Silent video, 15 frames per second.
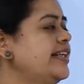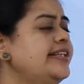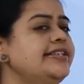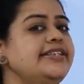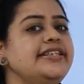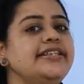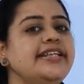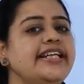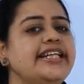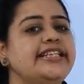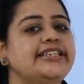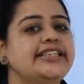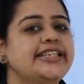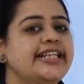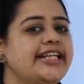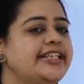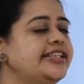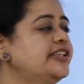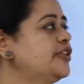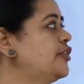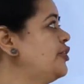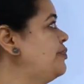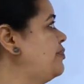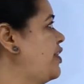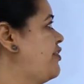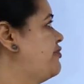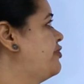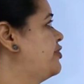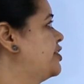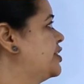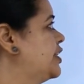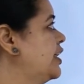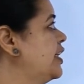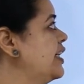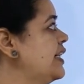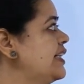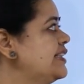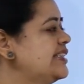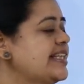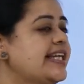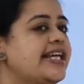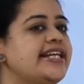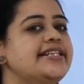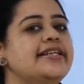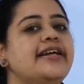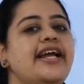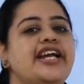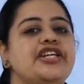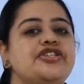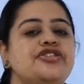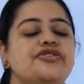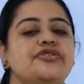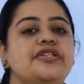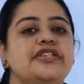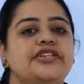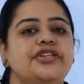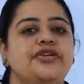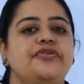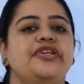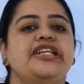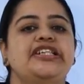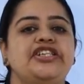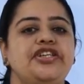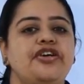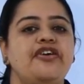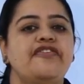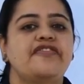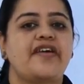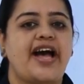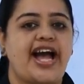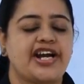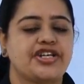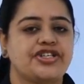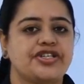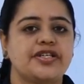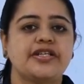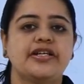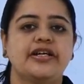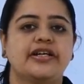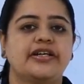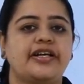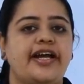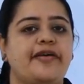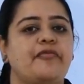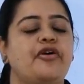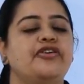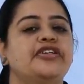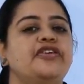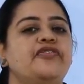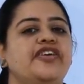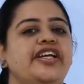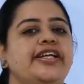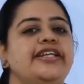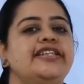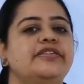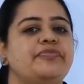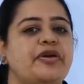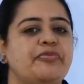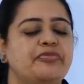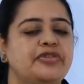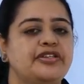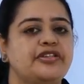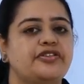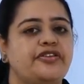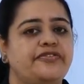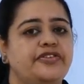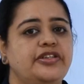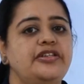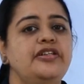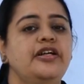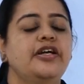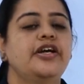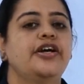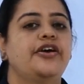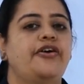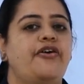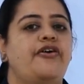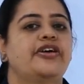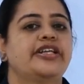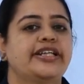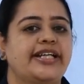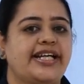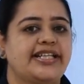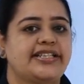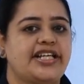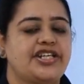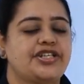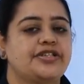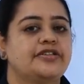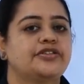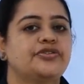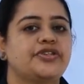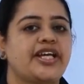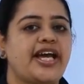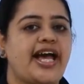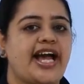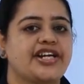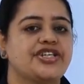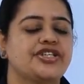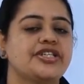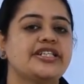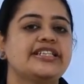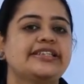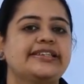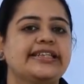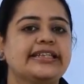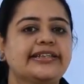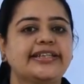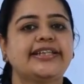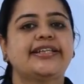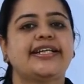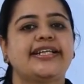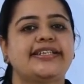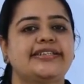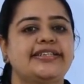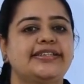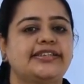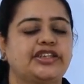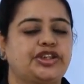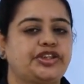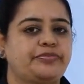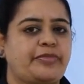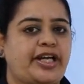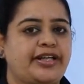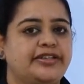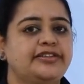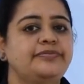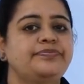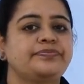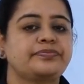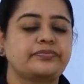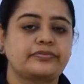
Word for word: it is an integrated group effort. See, it ensures unity of action among the various members of the organization. So, their action is synchronized in such a manner